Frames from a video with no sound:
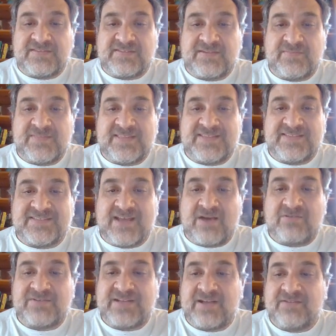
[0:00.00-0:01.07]
some of these
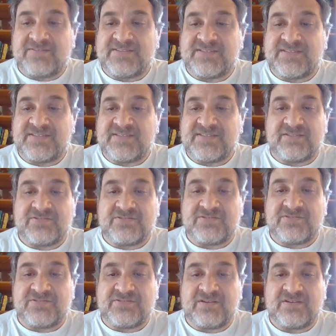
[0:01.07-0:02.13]
downtown signs are
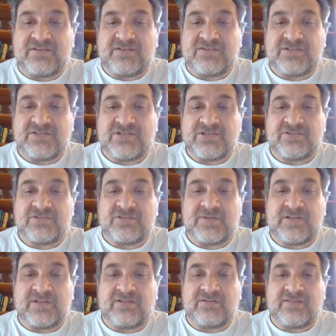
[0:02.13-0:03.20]
going to show it to me
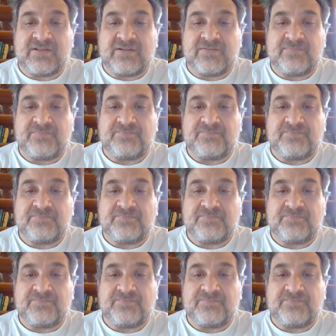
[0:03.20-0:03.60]
clearly.